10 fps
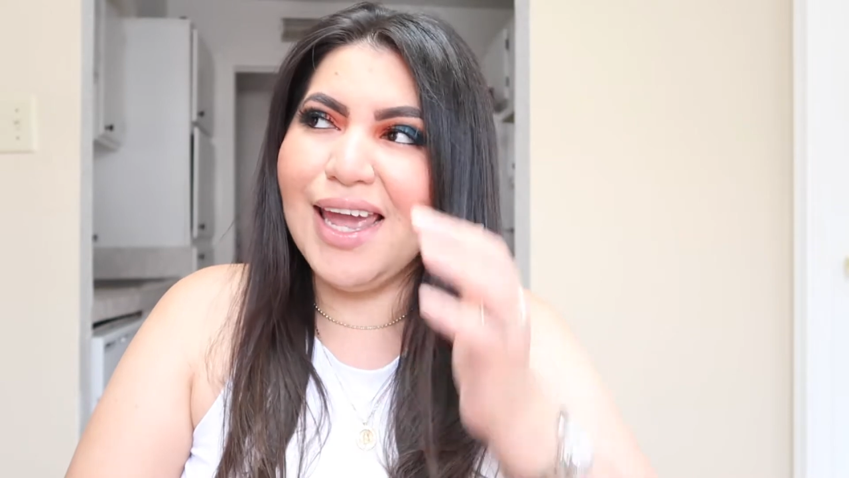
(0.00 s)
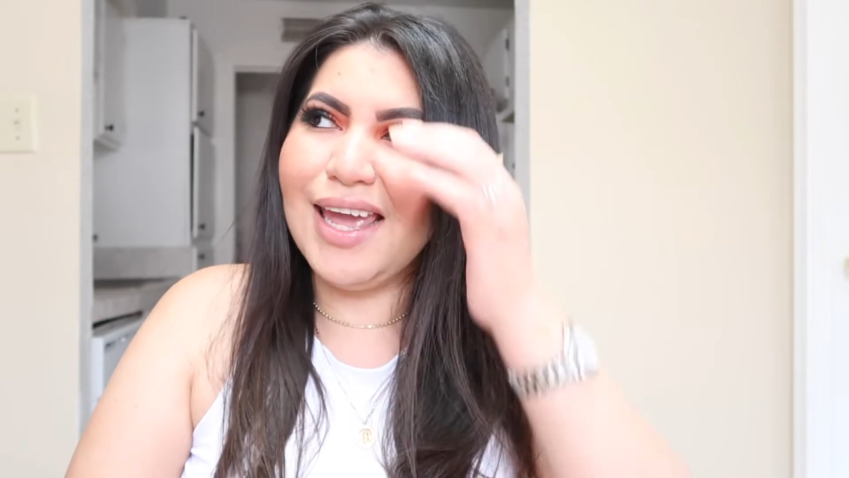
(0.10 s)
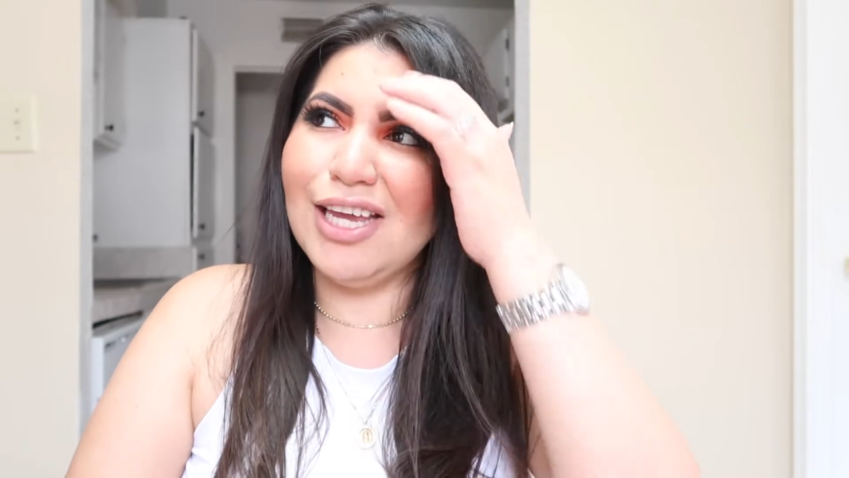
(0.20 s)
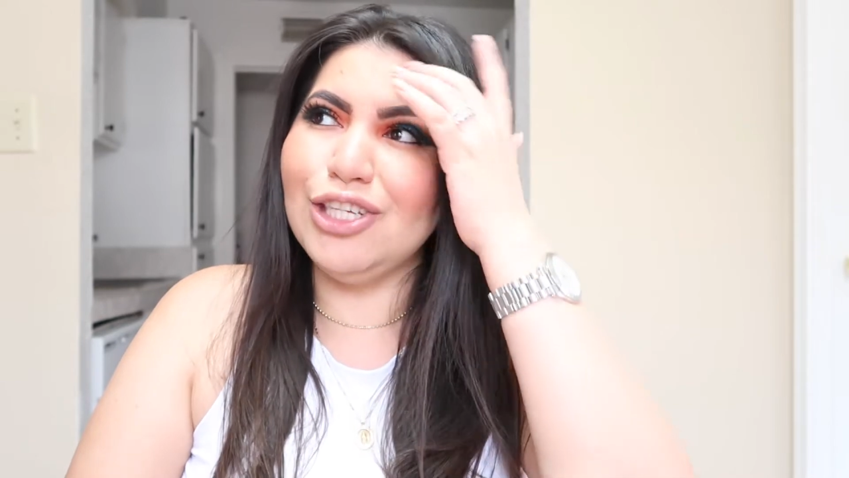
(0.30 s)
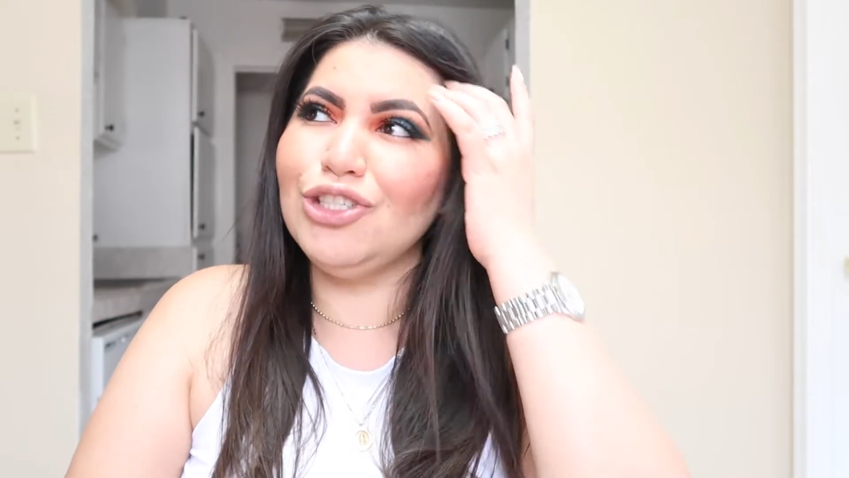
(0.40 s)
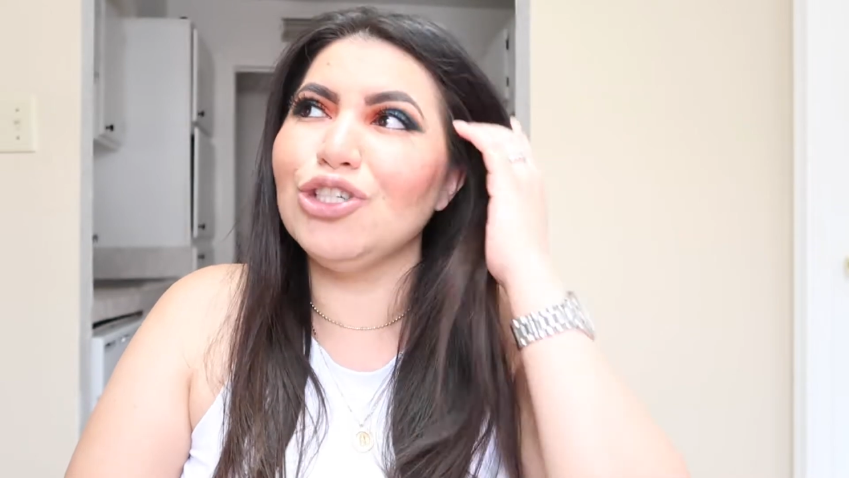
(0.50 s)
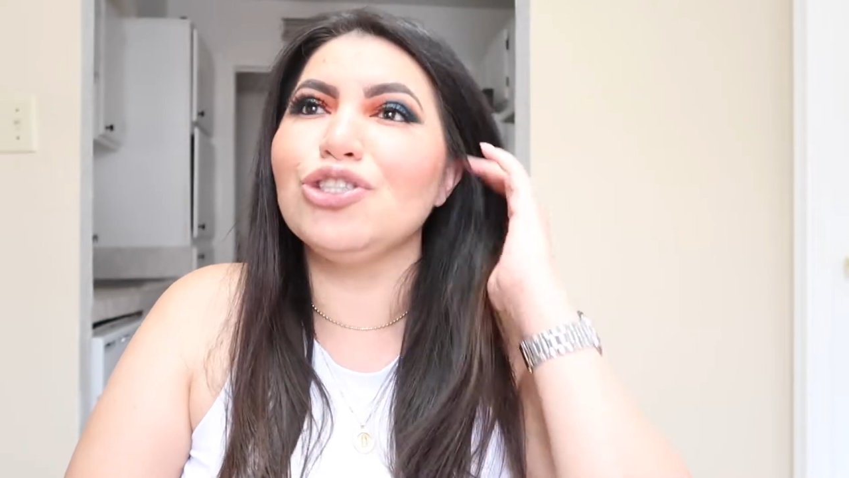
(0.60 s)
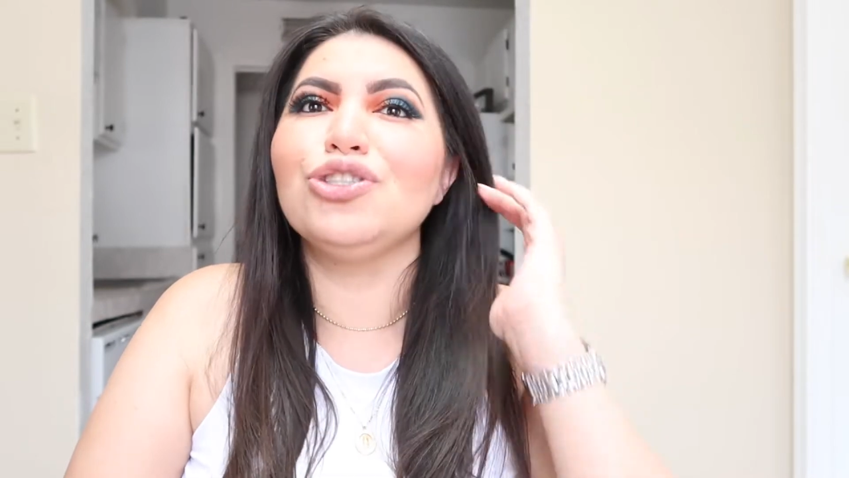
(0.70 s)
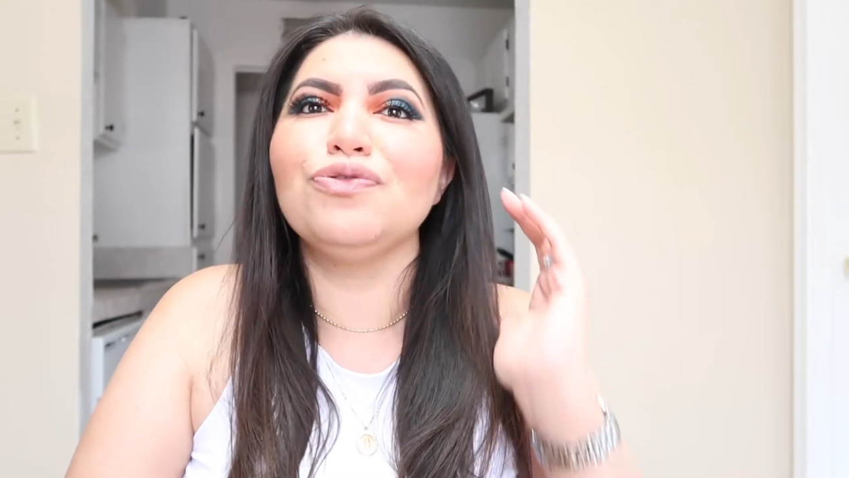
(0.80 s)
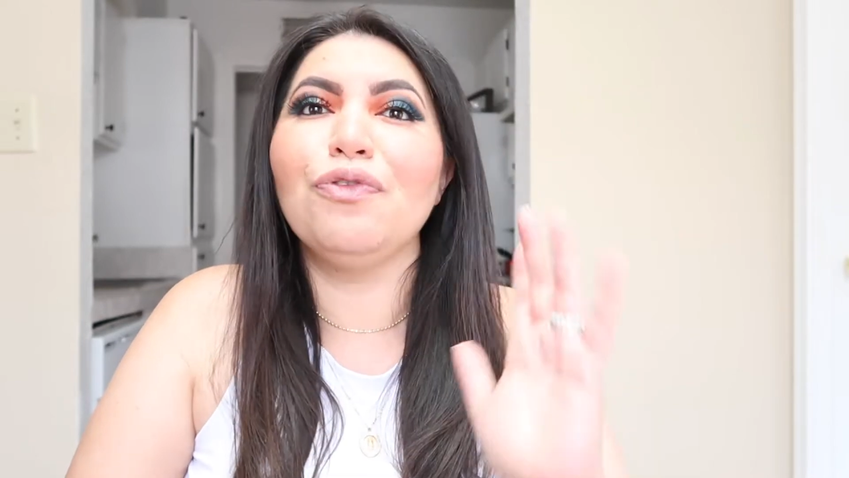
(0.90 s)
and
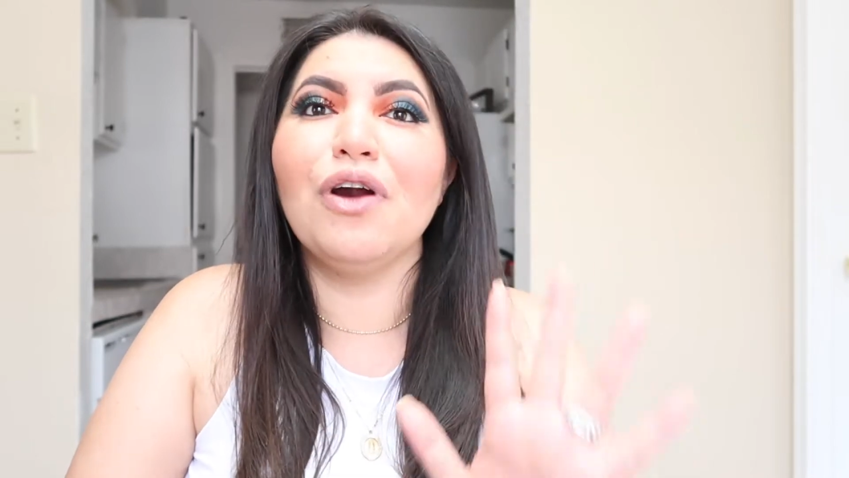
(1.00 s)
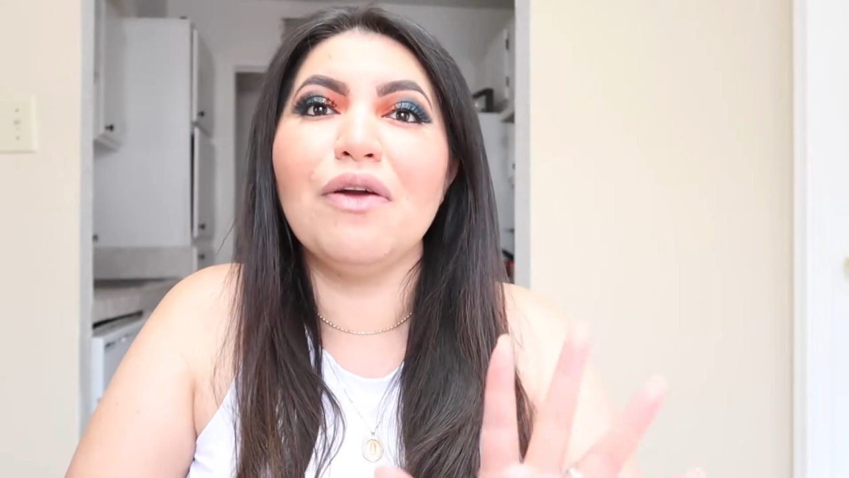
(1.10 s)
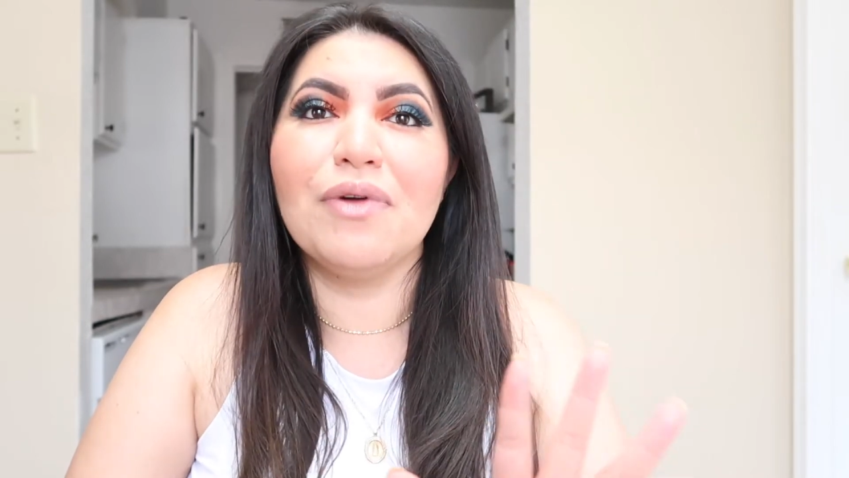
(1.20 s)
just for a